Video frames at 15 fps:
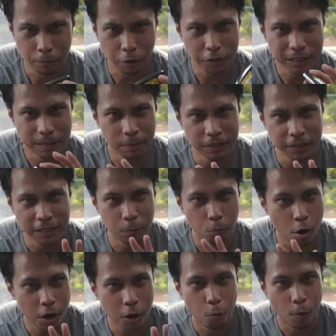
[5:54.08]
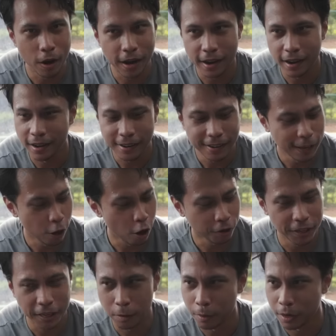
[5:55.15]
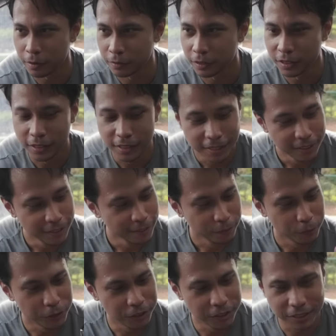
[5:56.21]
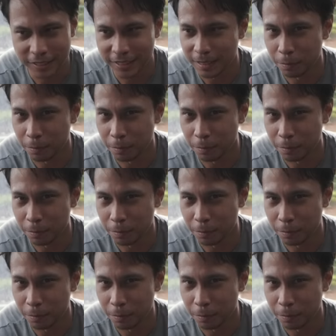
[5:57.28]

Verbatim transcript: like proximity, walk away, locking or whatever, which is